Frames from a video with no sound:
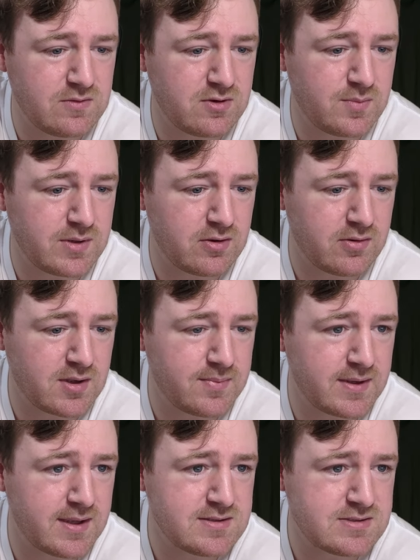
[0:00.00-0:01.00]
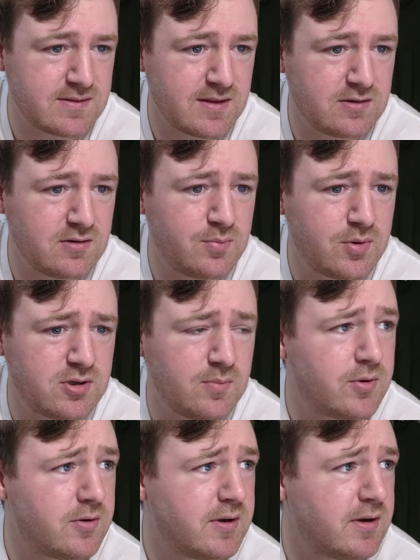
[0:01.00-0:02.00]
would have been going up against, and then
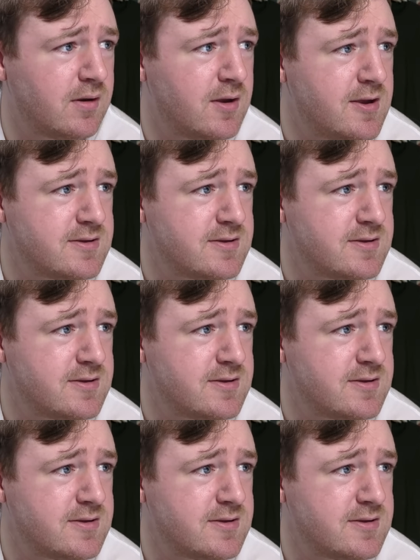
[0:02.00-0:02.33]
Topuria.